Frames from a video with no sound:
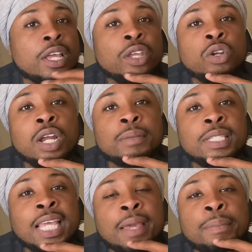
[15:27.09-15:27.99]
You know what I'm
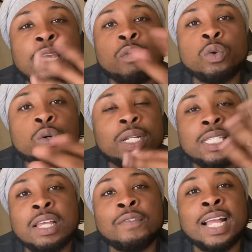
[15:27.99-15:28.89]
saying? Being rude and
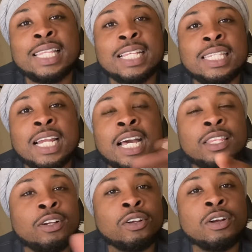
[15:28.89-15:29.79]
stuff like that to the
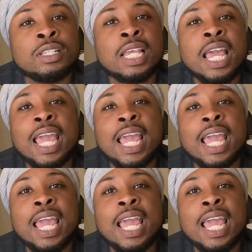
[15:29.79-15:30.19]
other girls.